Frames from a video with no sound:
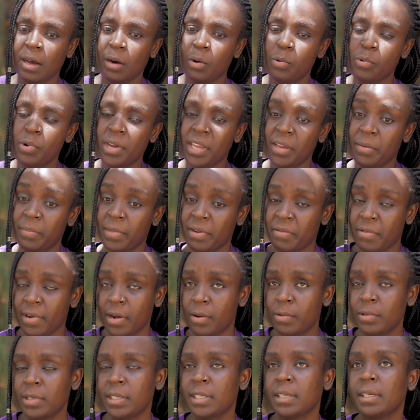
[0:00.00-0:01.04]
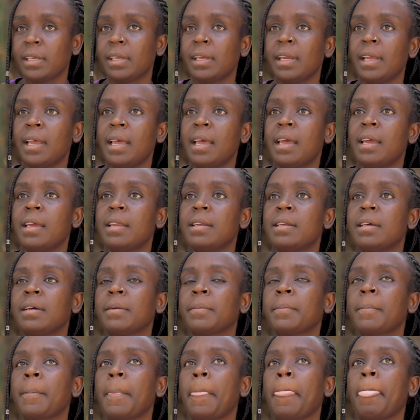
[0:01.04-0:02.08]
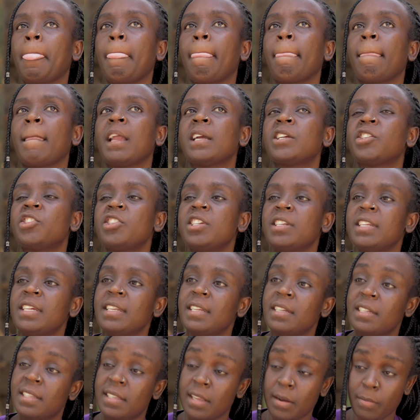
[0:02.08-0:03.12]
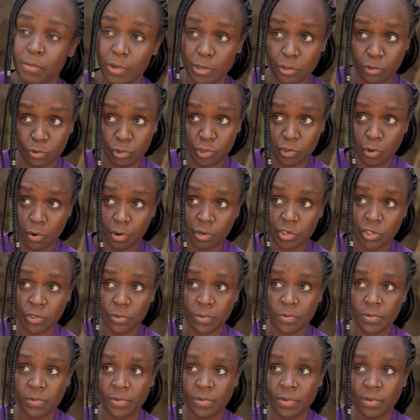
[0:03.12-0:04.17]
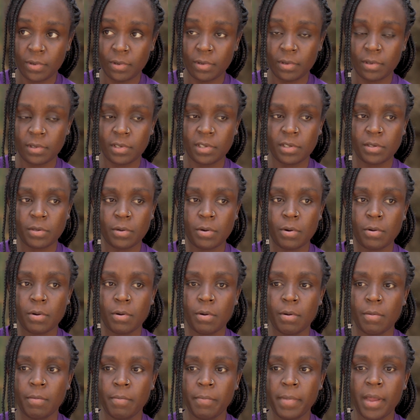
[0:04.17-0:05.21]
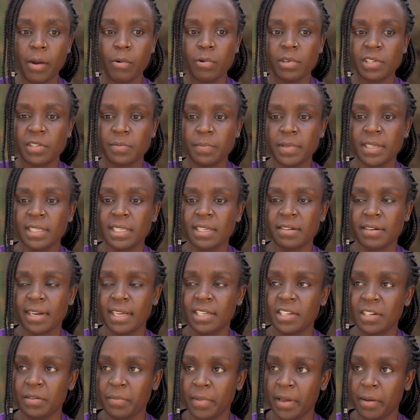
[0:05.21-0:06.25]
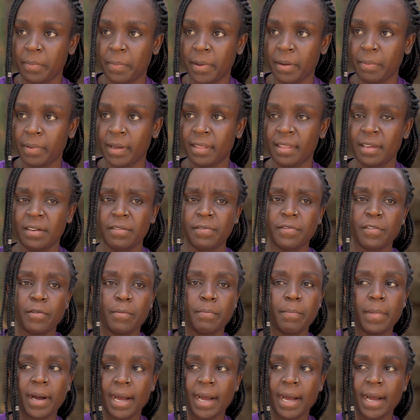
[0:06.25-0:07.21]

who came around, and she needed someone to talk to. So me, I was busy writing my paper. Then from